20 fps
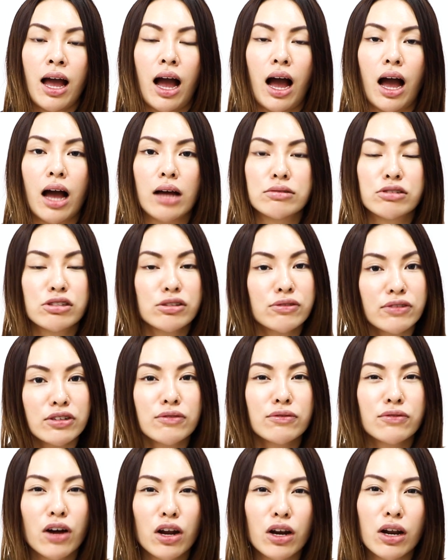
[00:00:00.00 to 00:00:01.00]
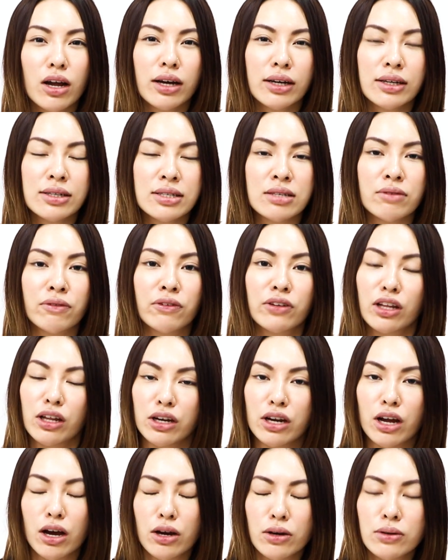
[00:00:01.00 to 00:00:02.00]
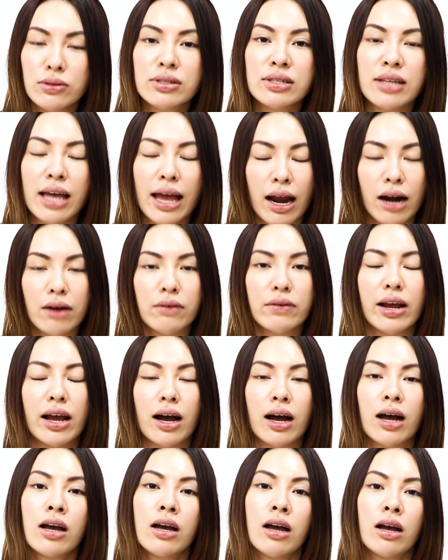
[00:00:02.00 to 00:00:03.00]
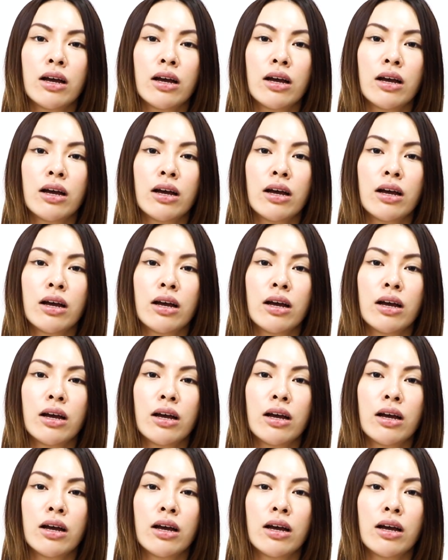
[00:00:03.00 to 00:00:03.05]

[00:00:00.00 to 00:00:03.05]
Juvederm Volux for the nose area